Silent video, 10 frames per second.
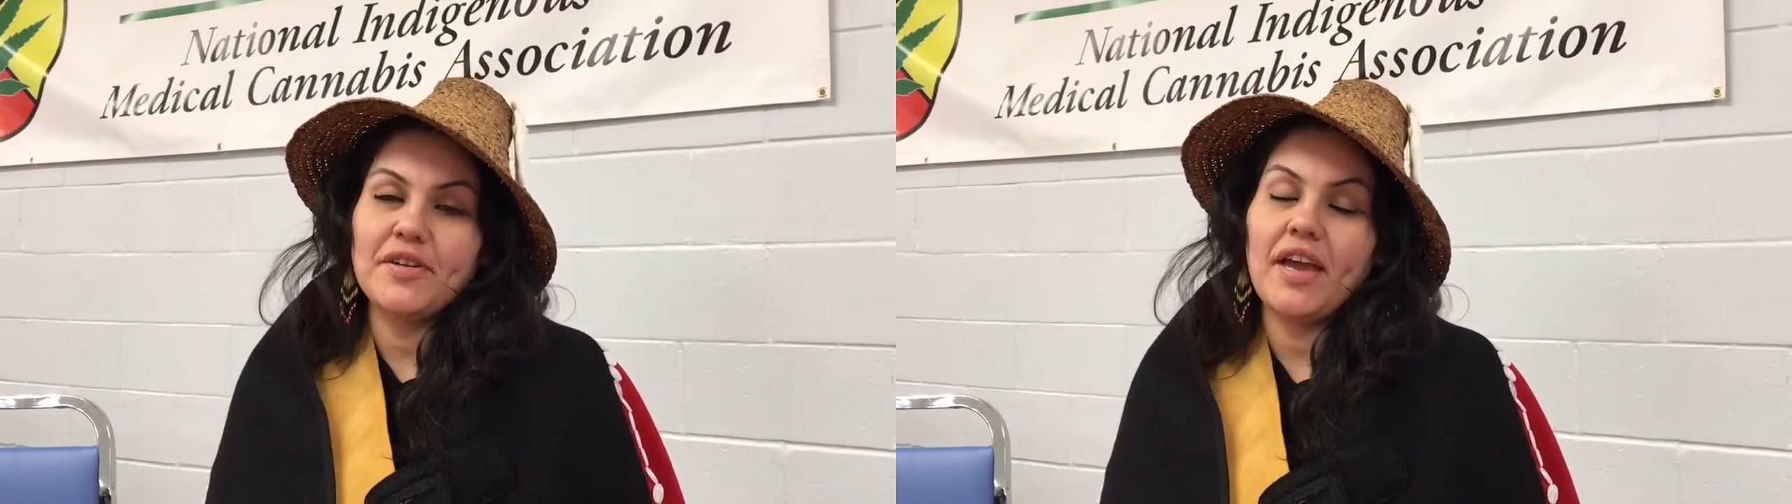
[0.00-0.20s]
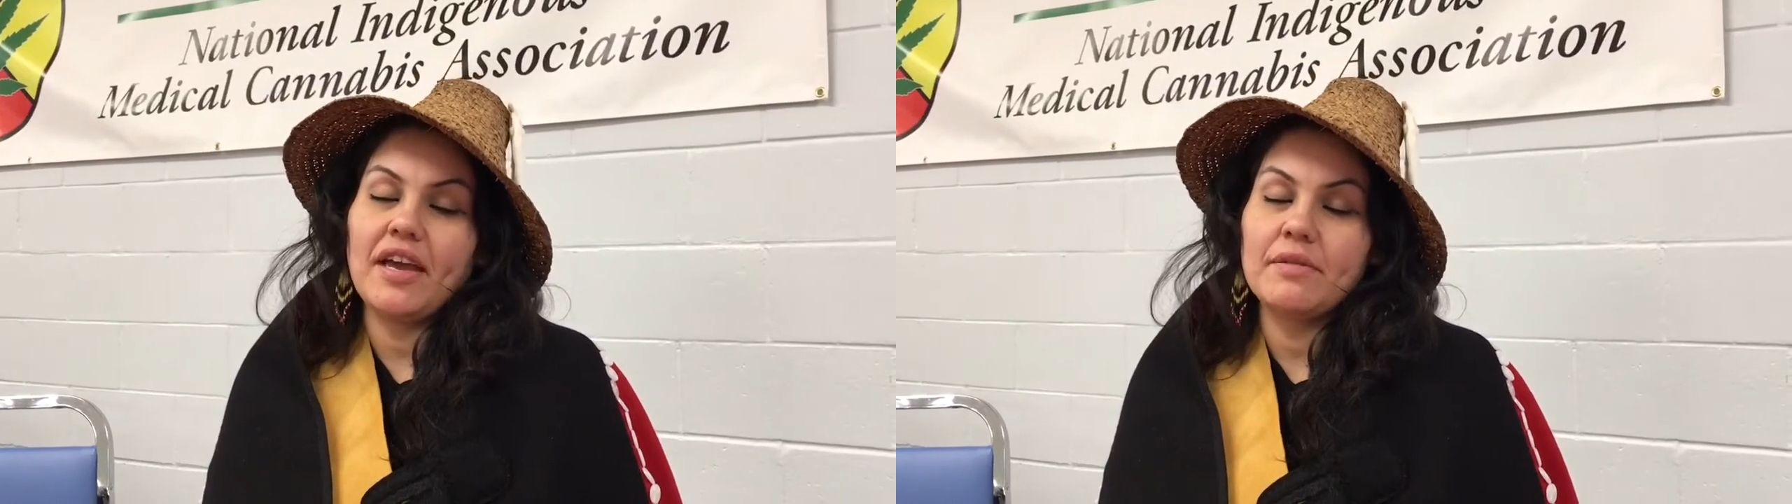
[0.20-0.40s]

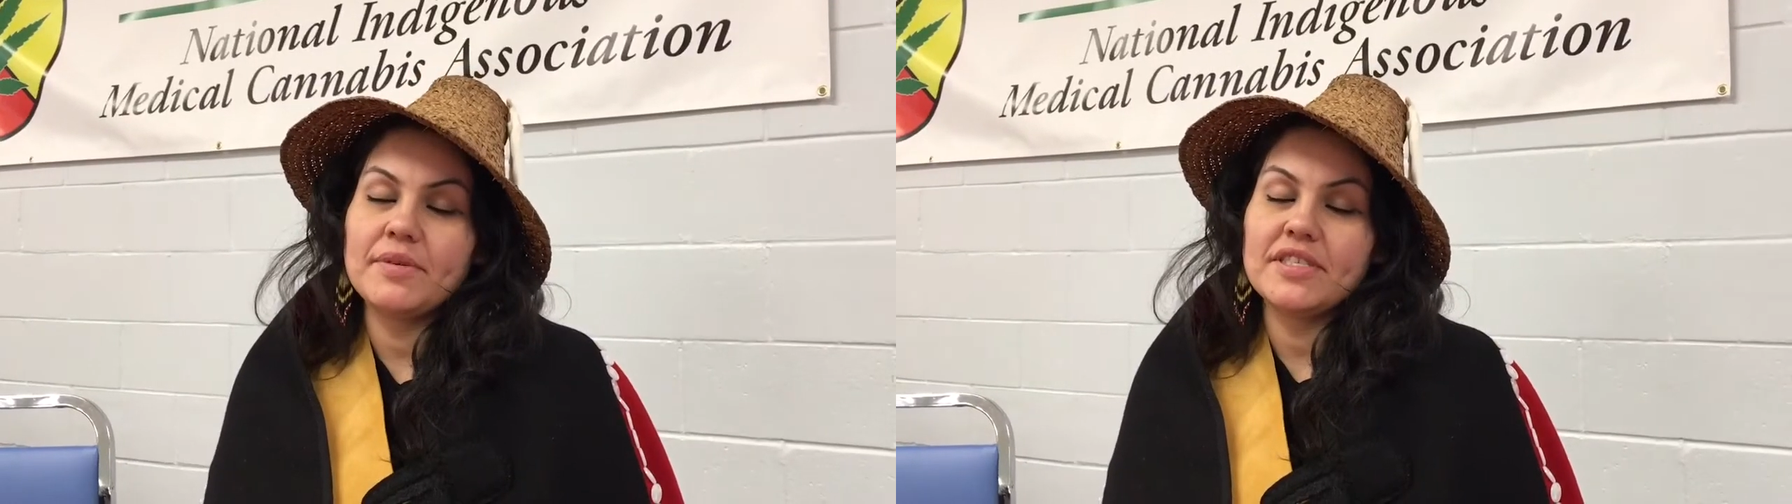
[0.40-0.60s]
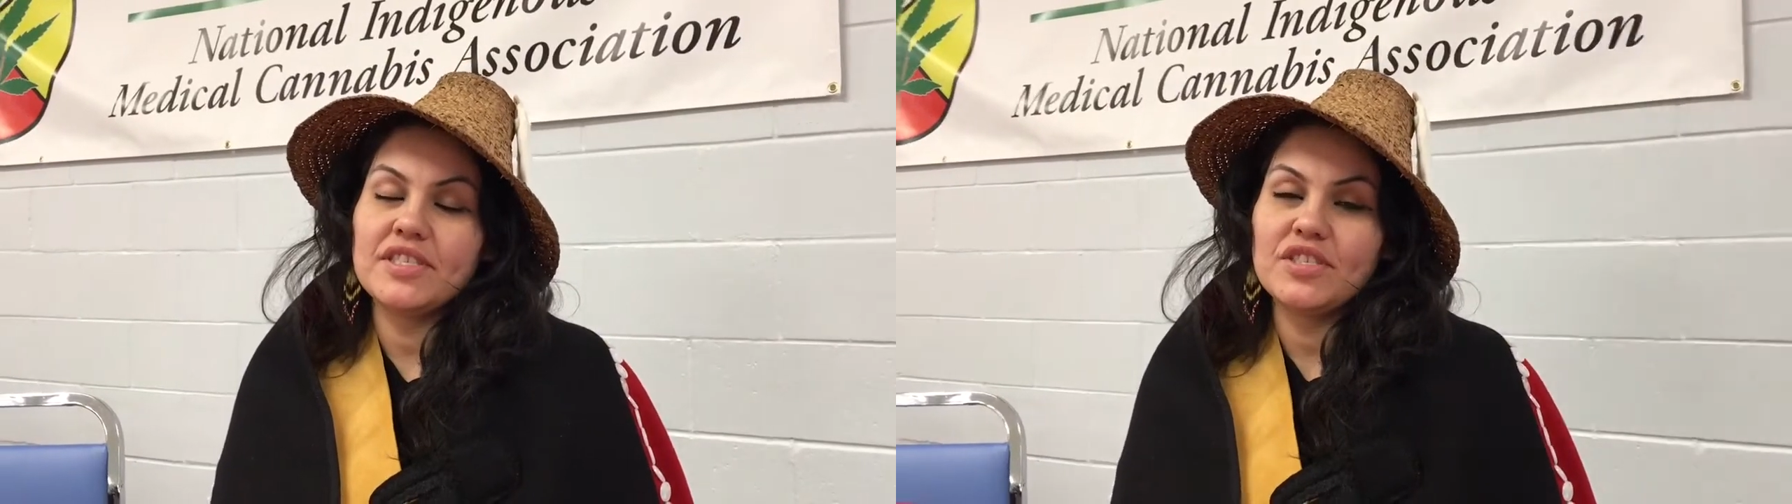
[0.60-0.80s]

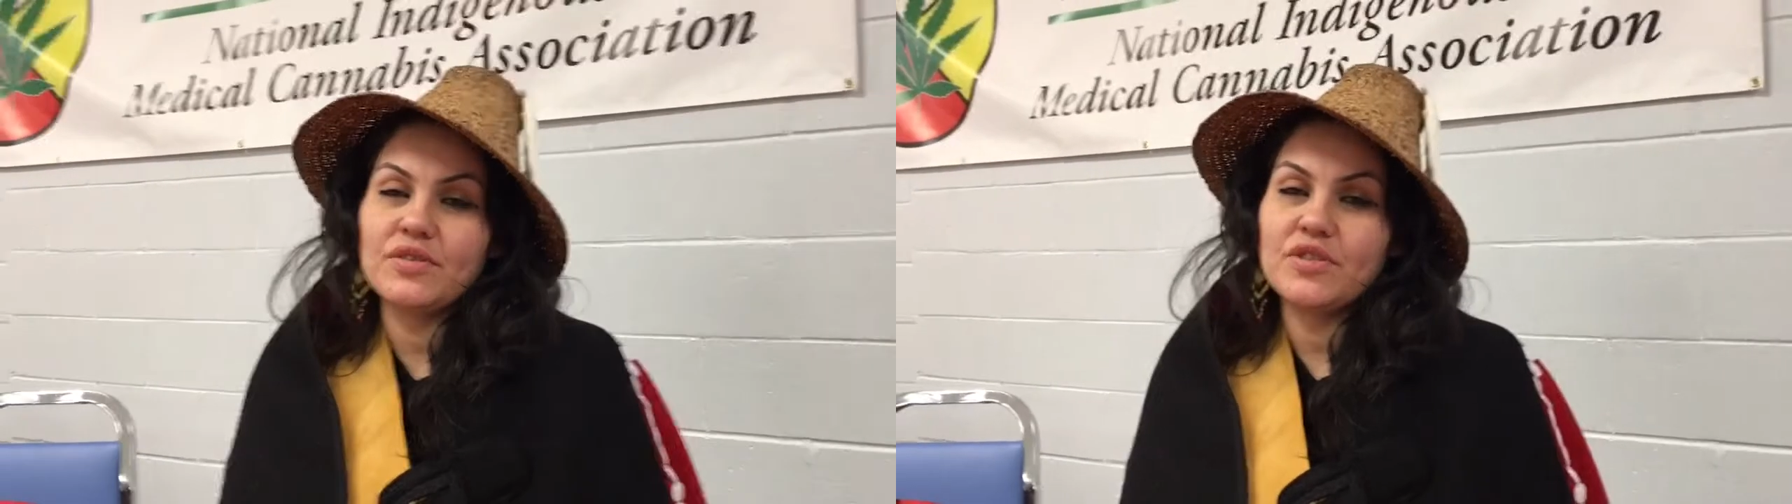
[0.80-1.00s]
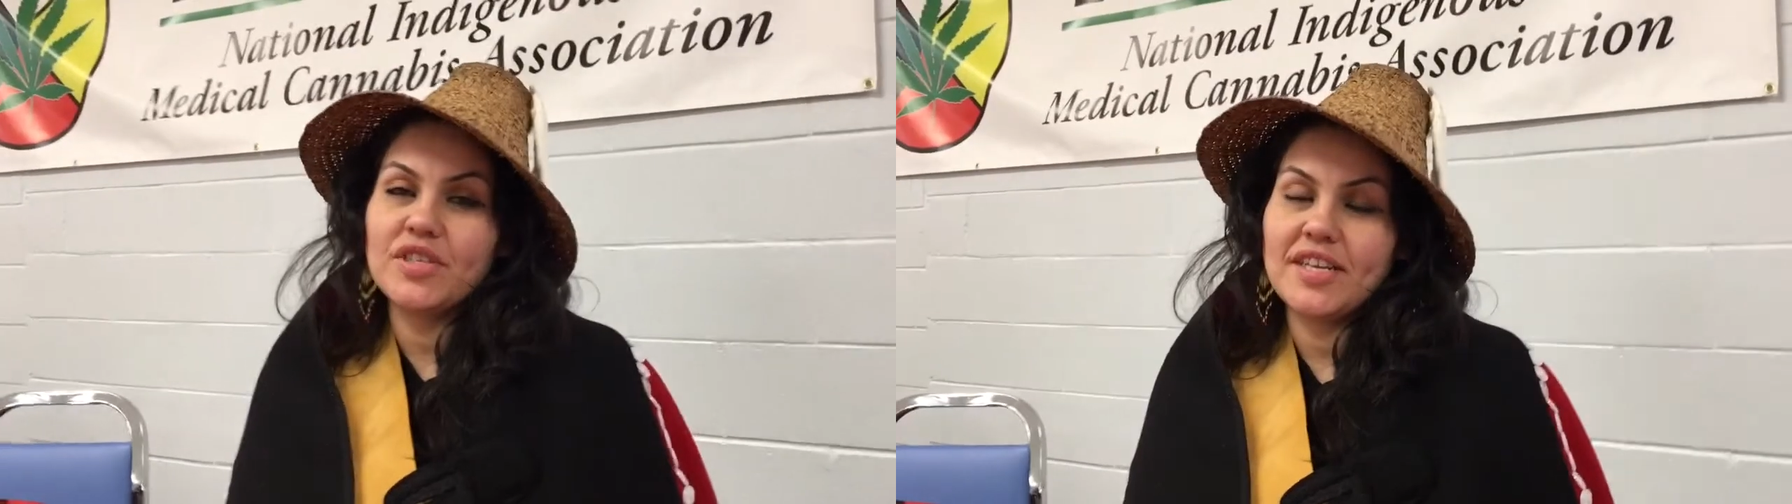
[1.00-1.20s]
Cannabis
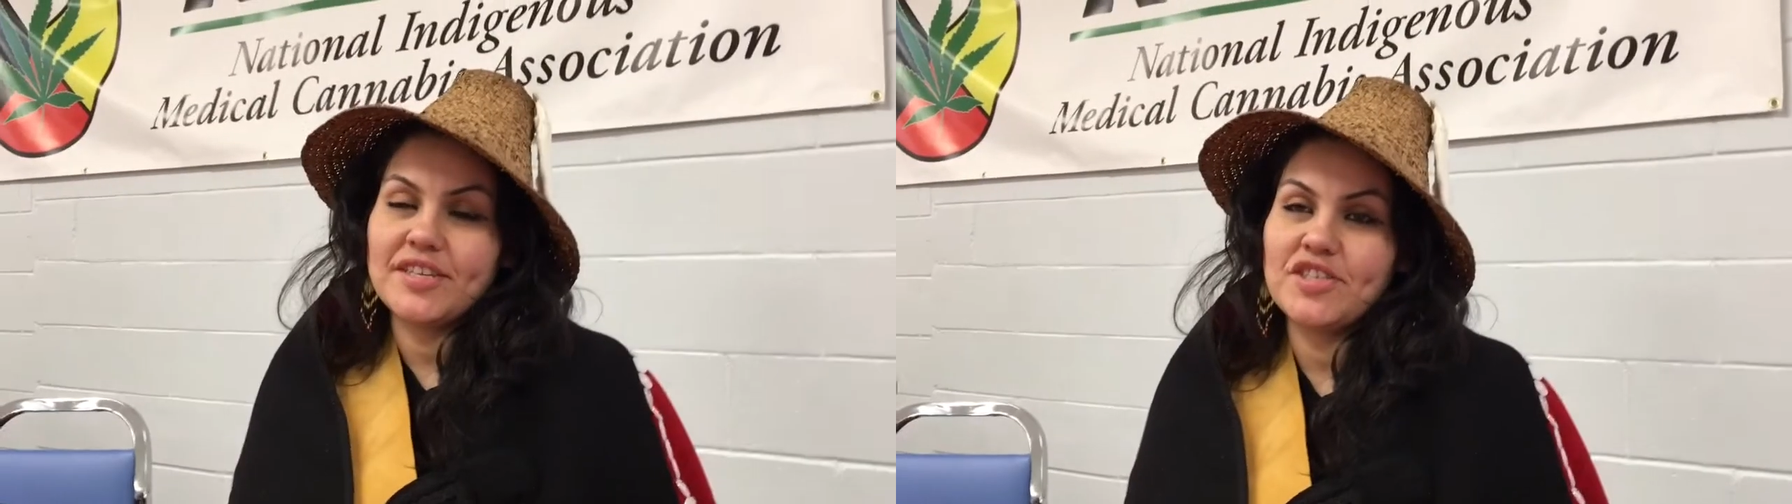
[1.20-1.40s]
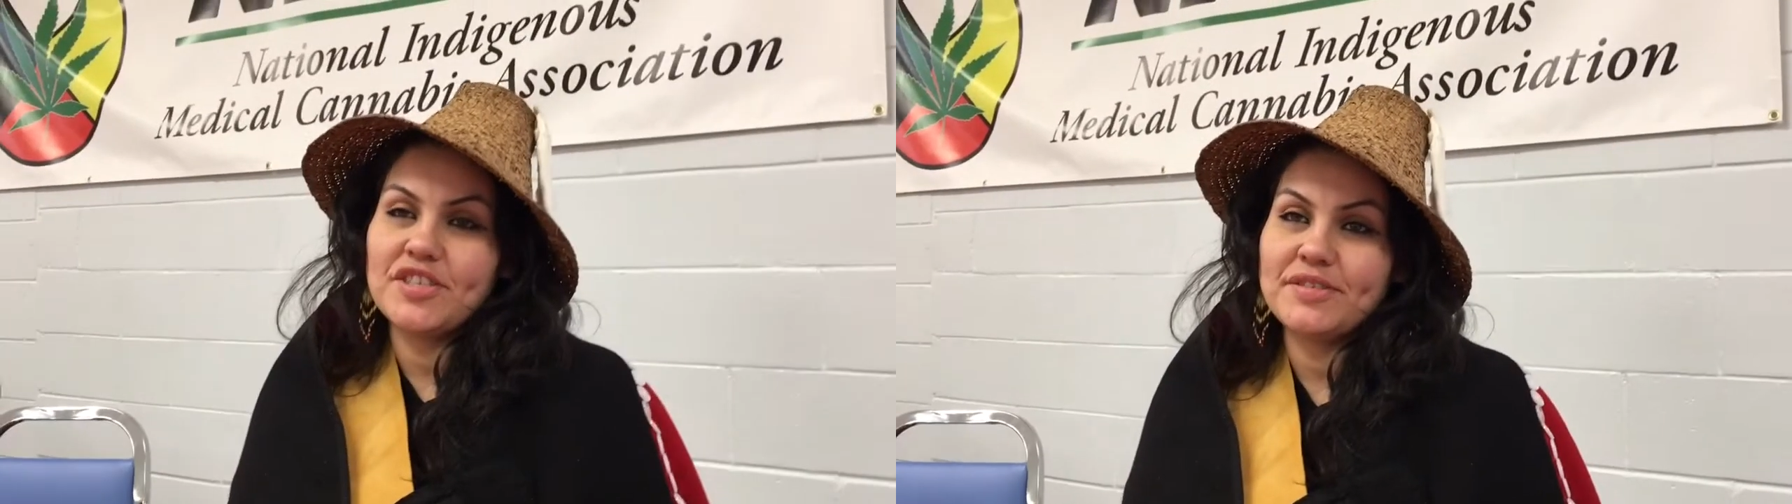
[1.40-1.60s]

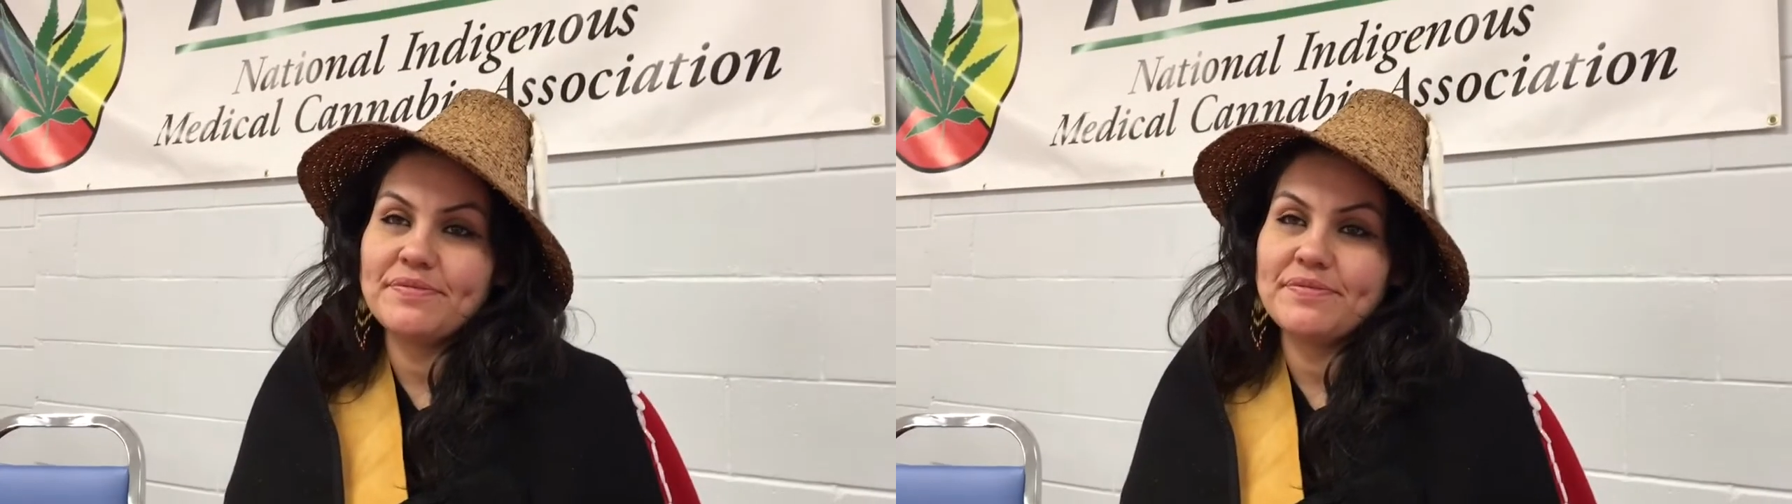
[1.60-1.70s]
Association.